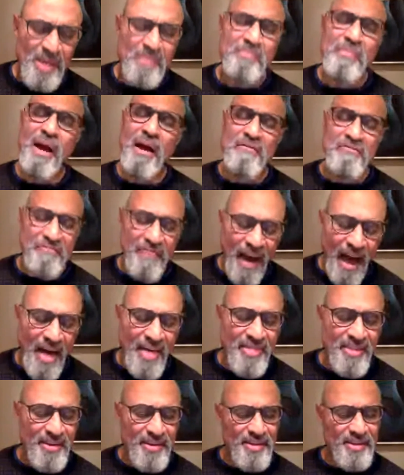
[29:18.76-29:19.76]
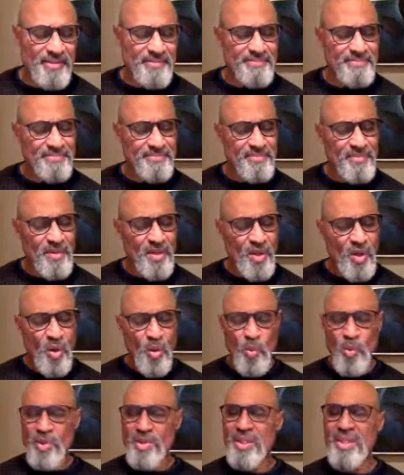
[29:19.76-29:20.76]
My father,
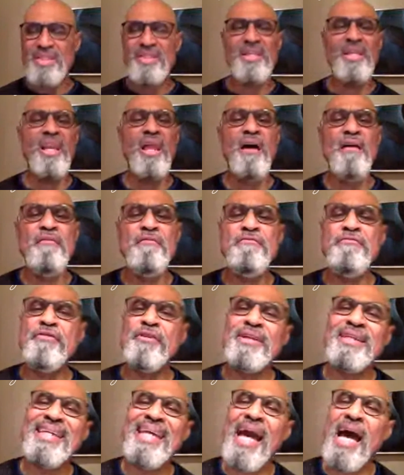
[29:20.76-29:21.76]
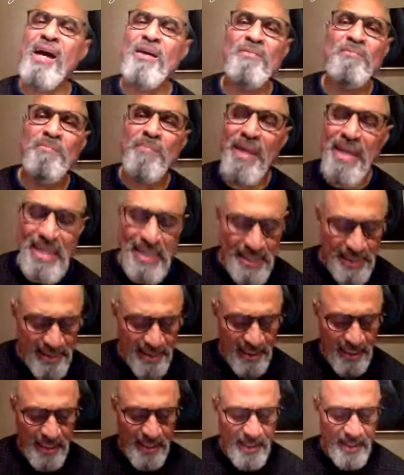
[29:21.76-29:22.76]
with his love for Count
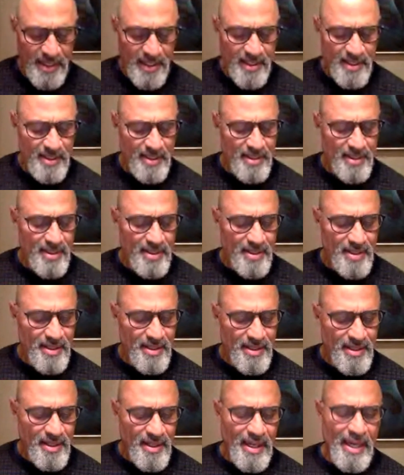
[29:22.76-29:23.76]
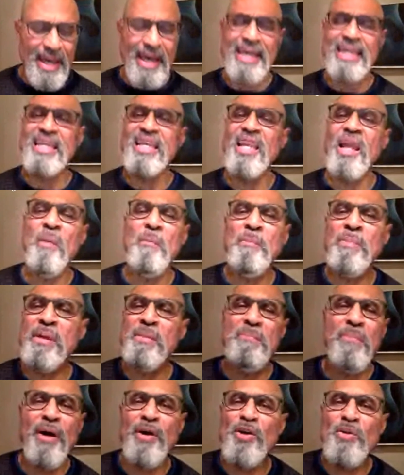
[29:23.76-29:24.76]
Basie and lumpy
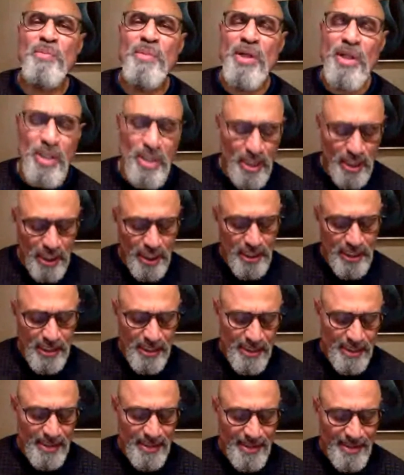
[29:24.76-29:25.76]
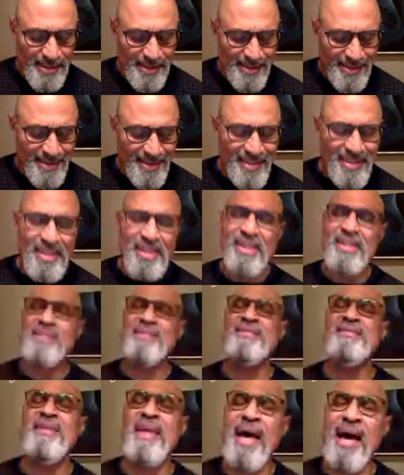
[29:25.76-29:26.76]
buttermilk,
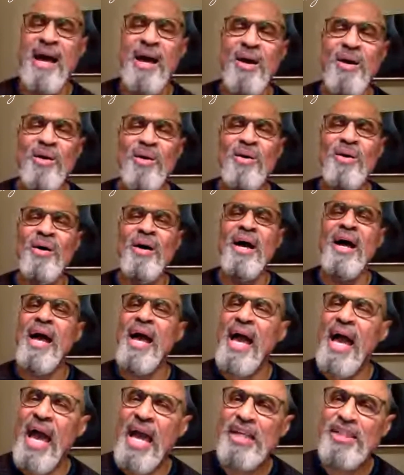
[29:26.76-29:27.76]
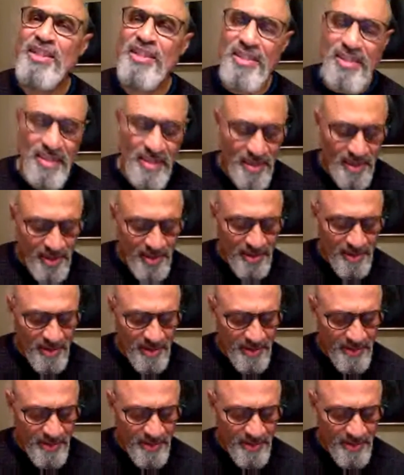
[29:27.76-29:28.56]
is now ashes.